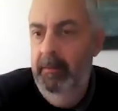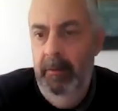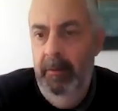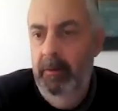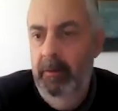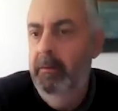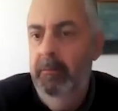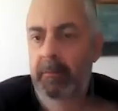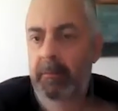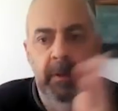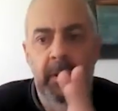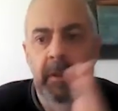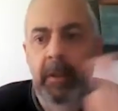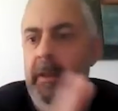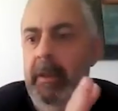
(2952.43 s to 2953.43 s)
No,
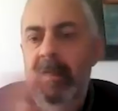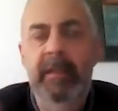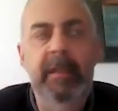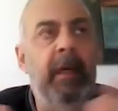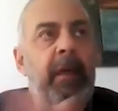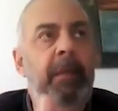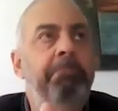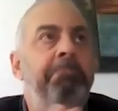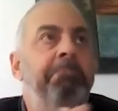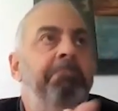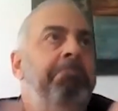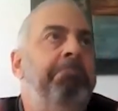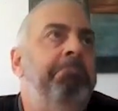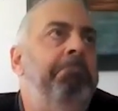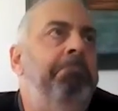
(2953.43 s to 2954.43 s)
it's
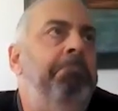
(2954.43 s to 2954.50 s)
an